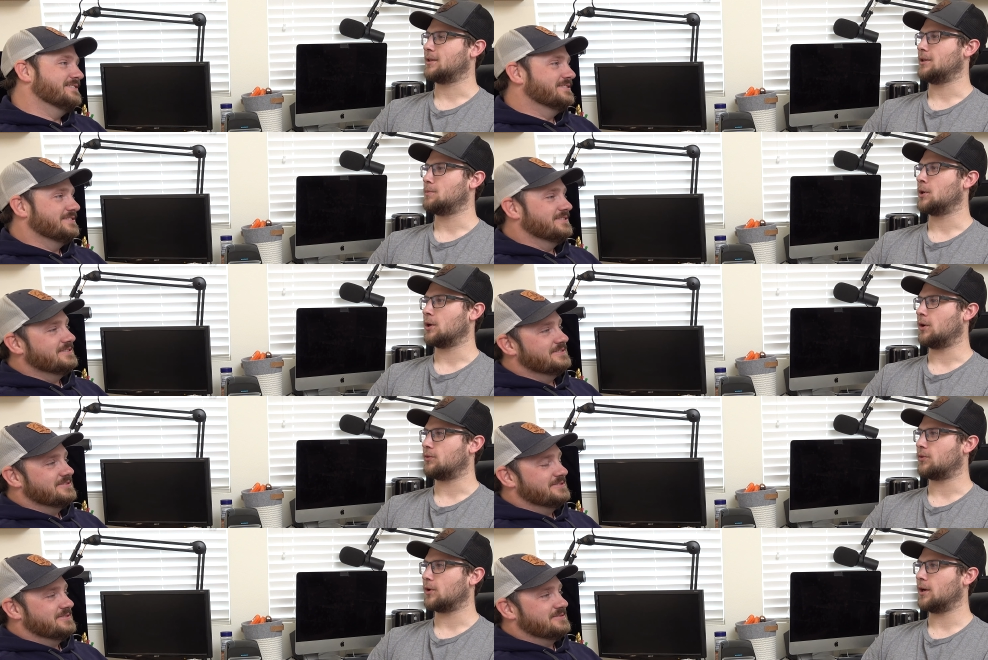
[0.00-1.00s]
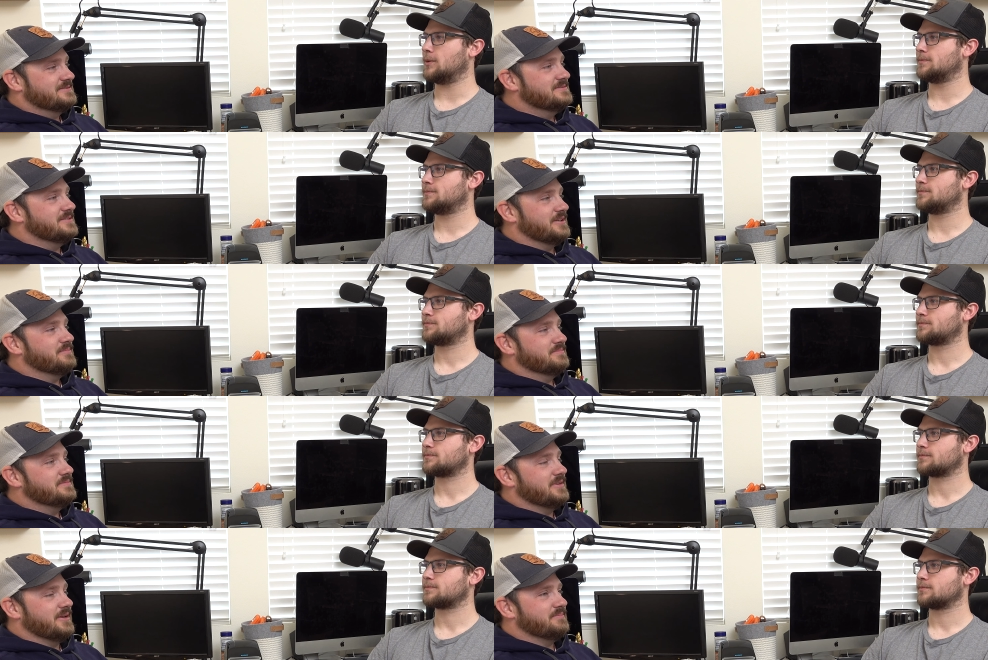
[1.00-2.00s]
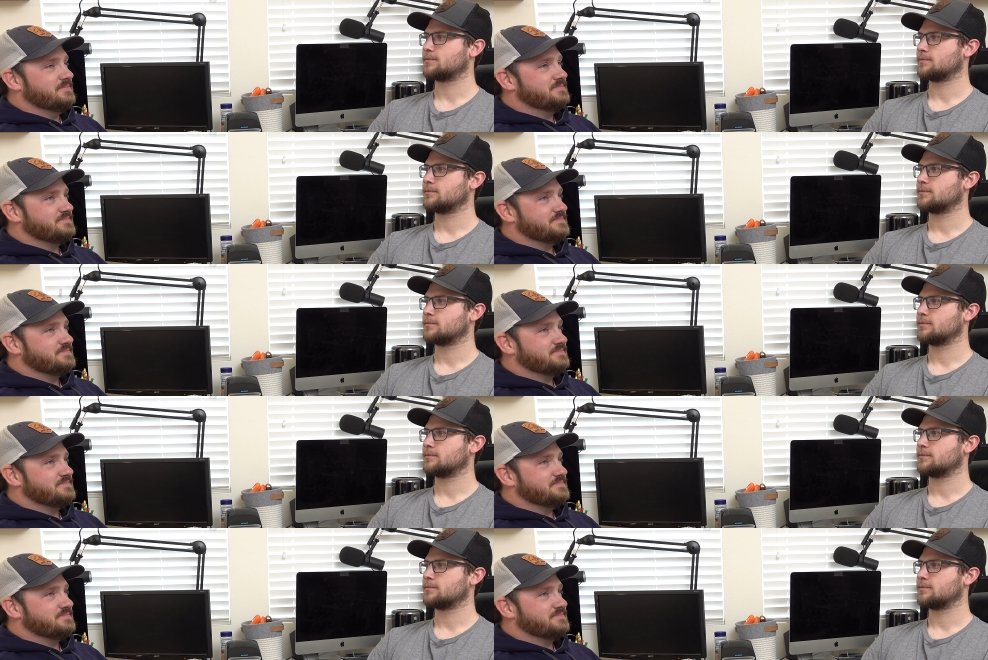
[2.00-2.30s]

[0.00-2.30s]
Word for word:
Speaker 1: the leap and going for it.
Speaker 2: Yep. Yep.